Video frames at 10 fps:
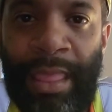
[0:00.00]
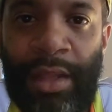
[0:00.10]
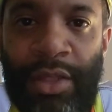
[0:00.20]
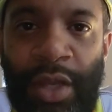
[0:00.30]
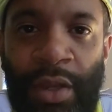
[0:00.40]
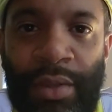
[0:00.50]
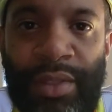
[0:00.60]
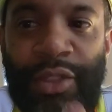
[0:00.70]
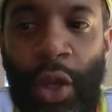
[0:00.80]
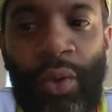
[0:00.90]
You know,
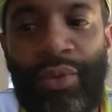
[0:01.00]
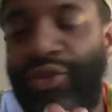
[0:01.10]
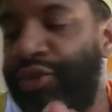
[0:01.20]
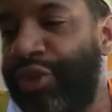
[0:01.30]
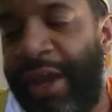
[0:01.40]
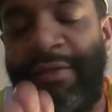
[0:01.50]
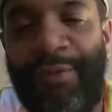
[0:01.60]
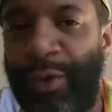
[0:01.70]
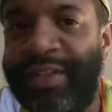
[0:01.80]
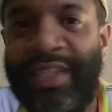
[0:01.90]
don't try to
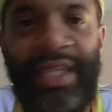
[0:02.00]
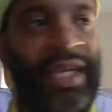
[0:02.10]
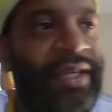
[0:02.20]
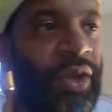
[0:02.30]
force it.